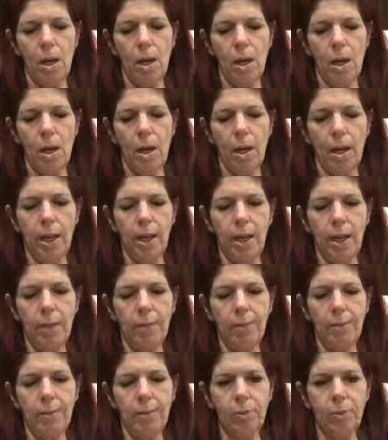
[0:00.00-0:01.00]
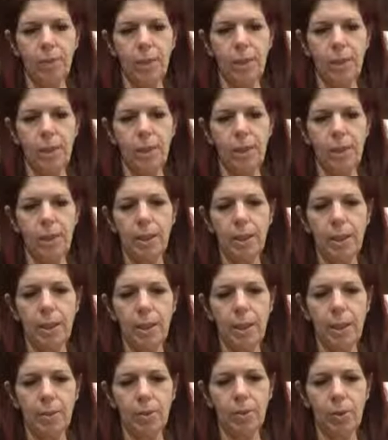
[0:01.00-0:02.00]
And I guess that's what I needed to
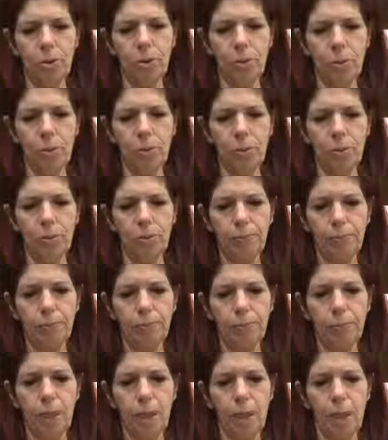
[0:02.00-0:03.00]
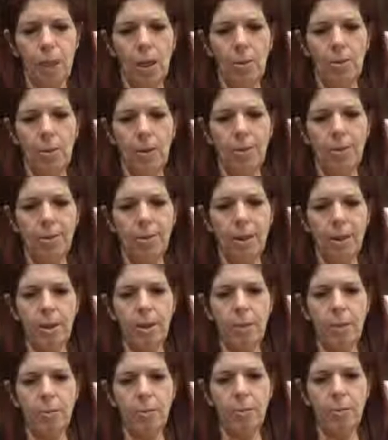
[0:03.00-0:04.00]
come to. My
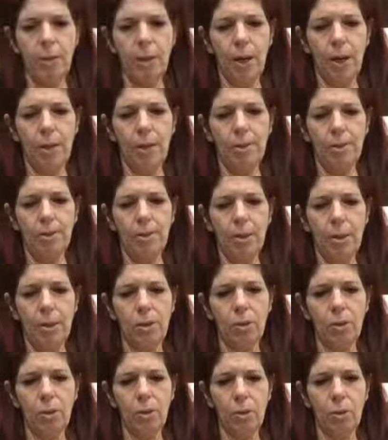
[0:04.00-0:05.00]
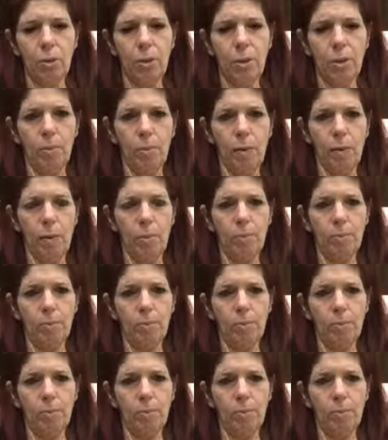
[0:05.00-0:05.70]
son, Brian, said, don't quit, Mom.